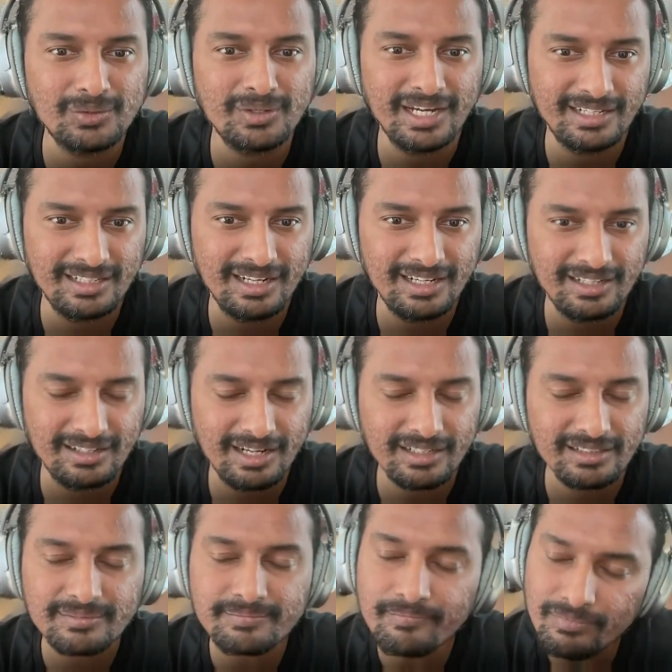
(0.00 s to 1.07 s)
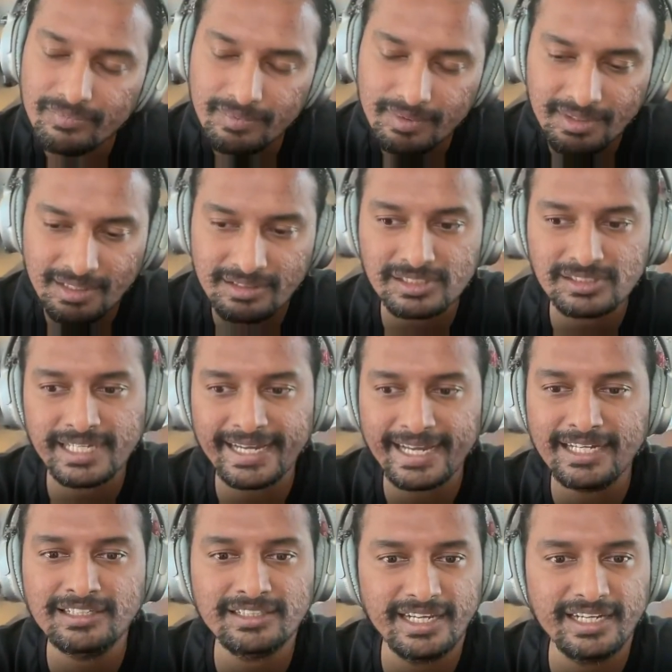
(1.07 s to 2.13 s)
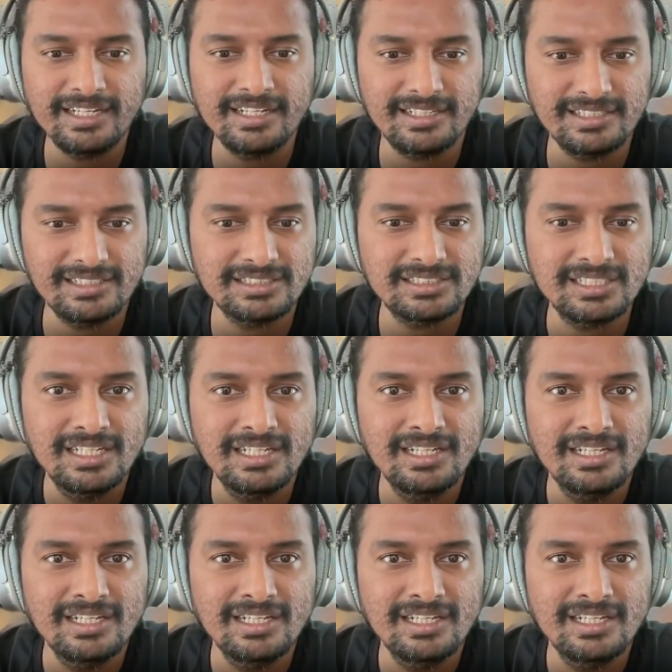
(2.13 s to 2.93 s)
to get that in right. The second thing is